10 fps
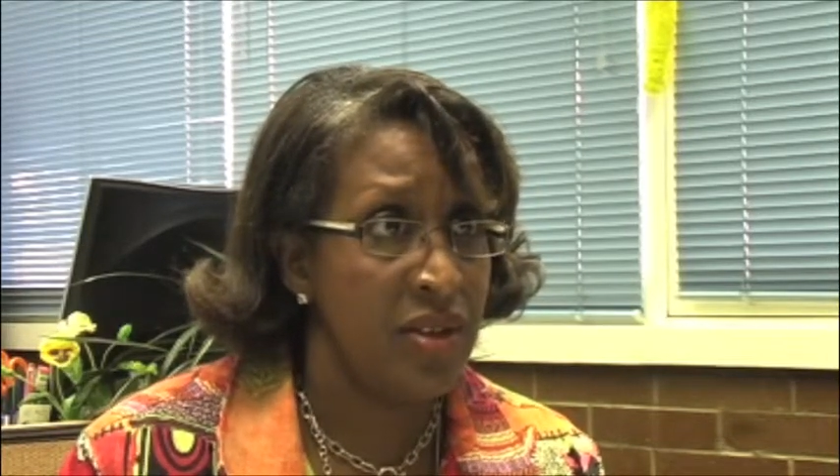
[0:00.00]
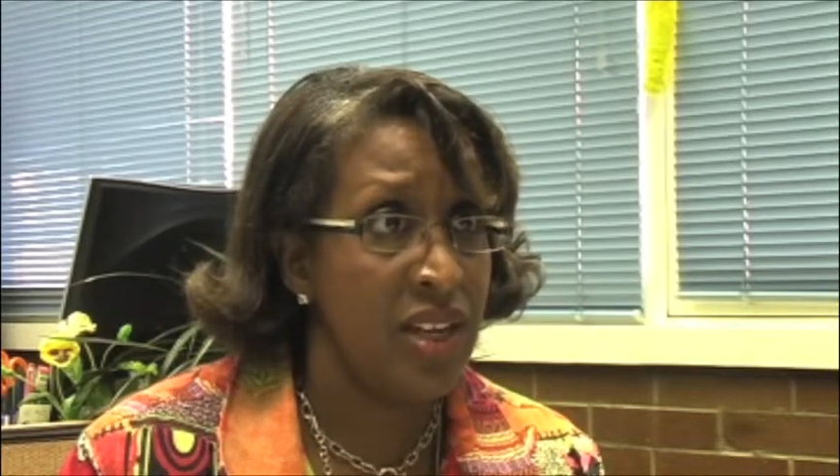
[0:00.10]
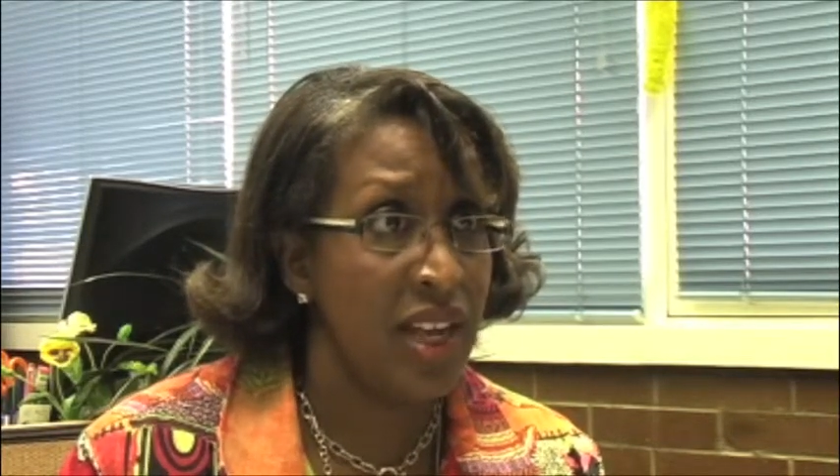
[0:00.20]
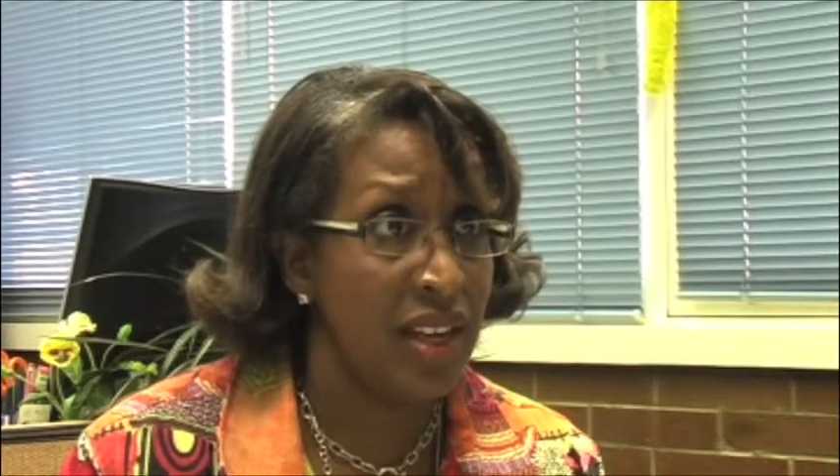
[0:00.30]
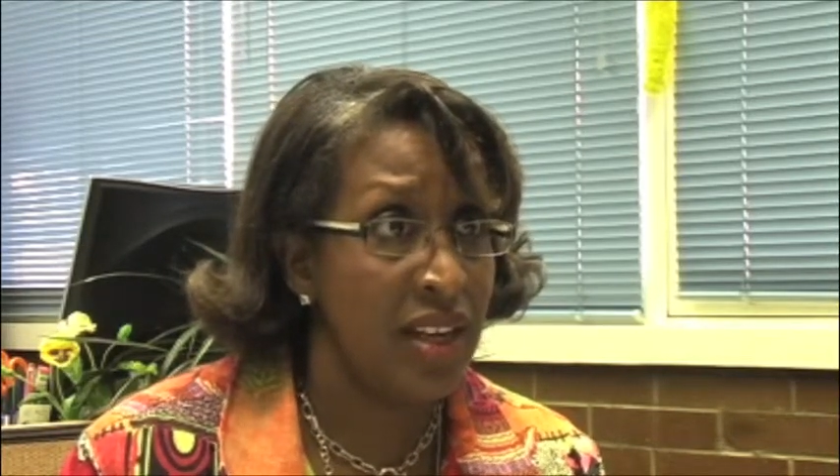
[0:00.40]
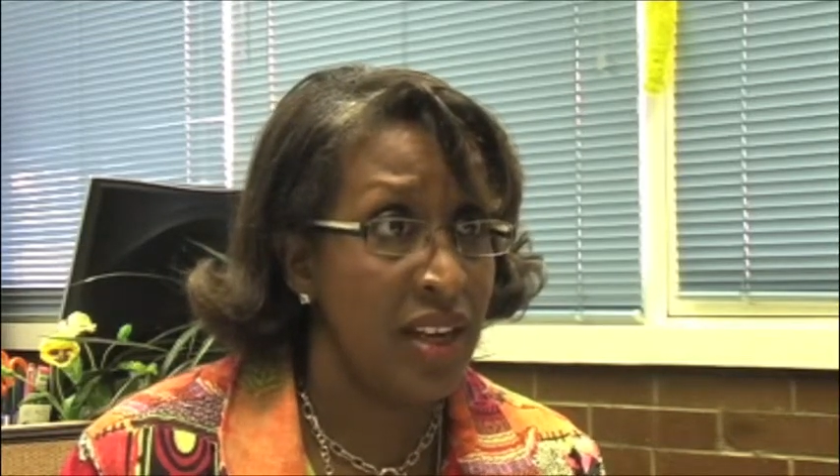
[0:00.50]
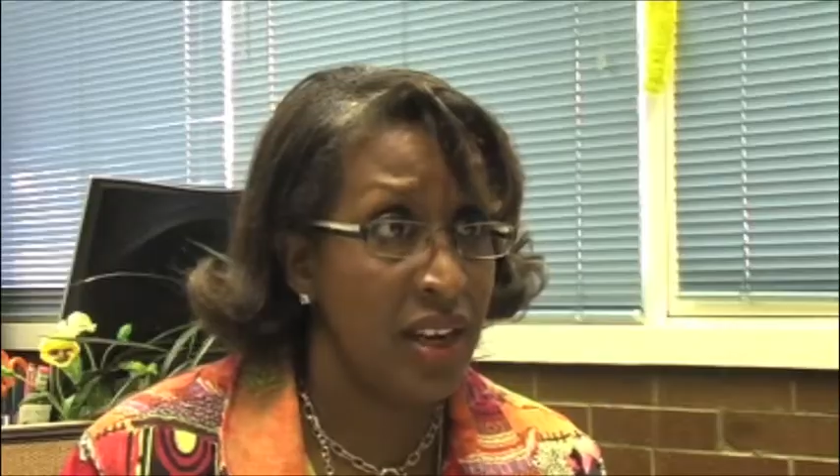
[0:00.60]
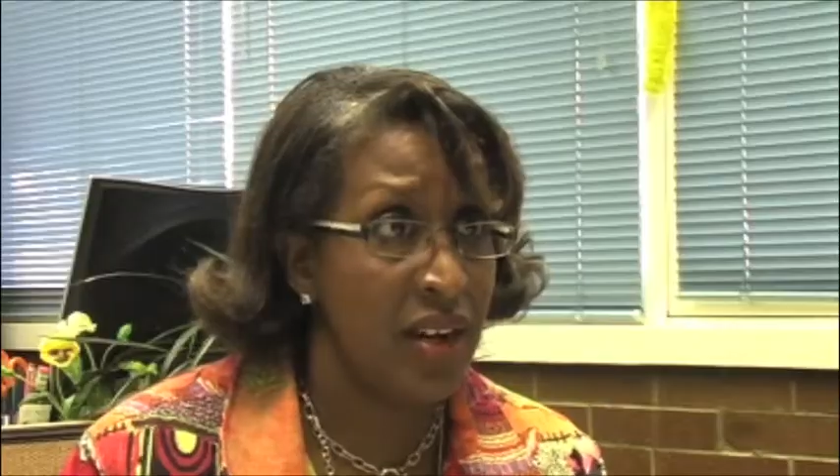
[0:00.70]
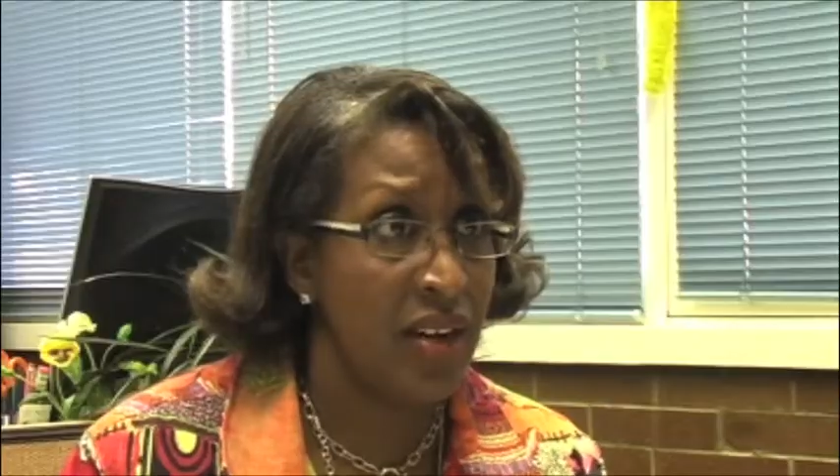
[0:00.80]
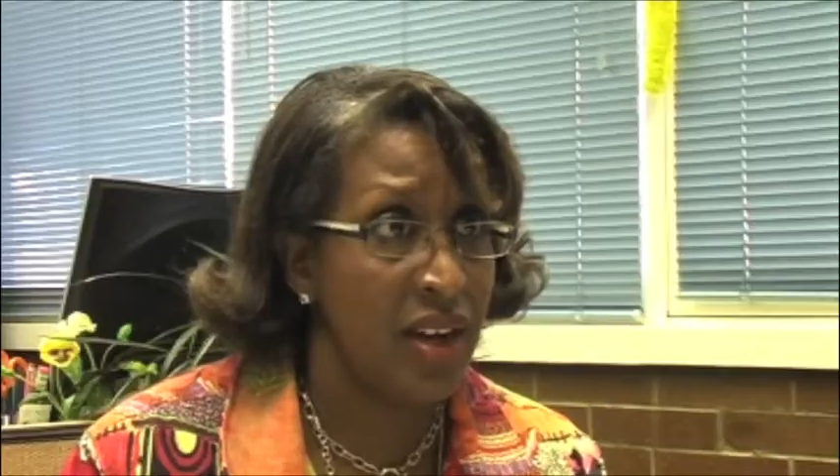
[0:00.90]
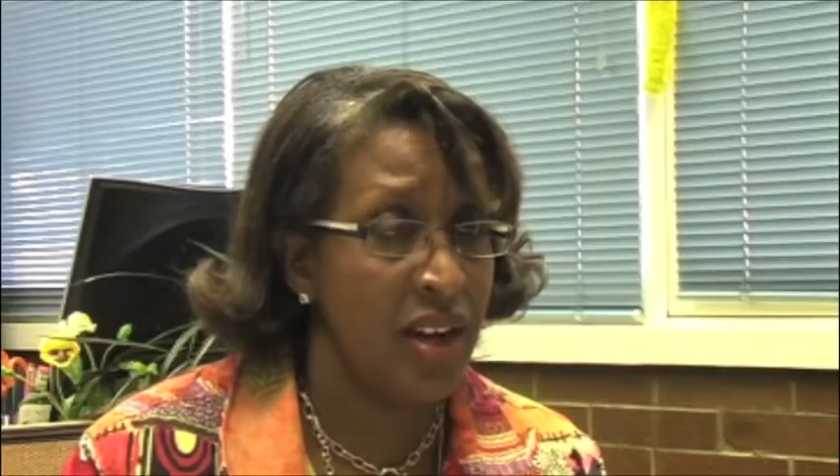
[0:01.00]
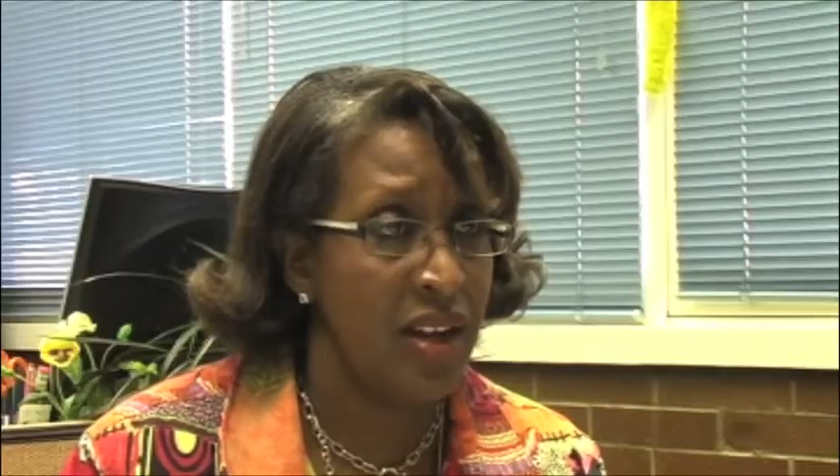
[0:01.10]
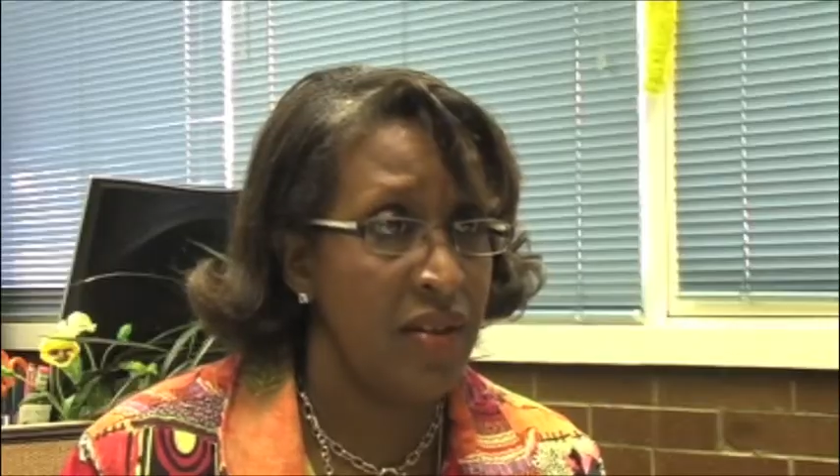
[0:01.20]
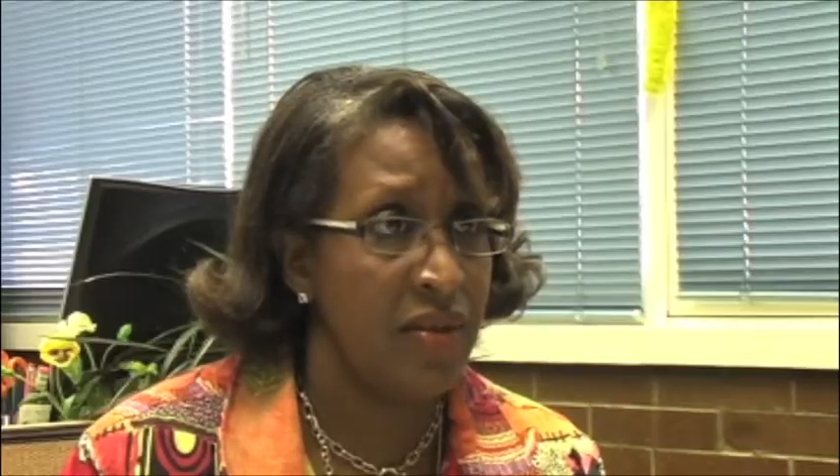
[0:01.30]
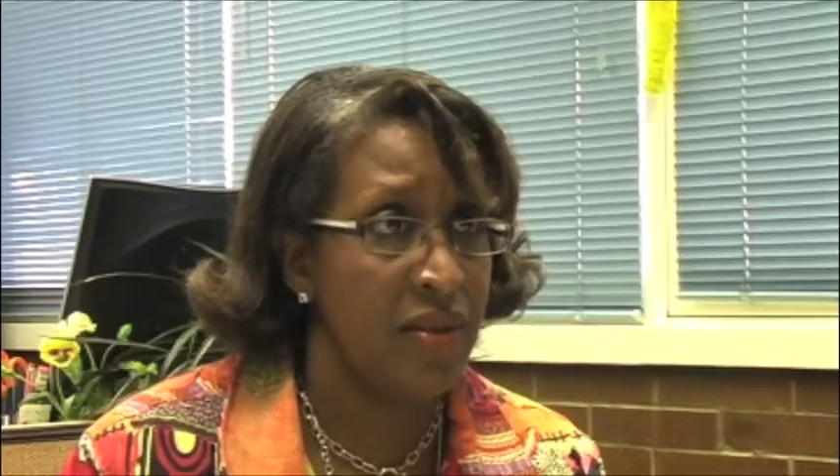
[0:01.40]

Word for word: taken care of.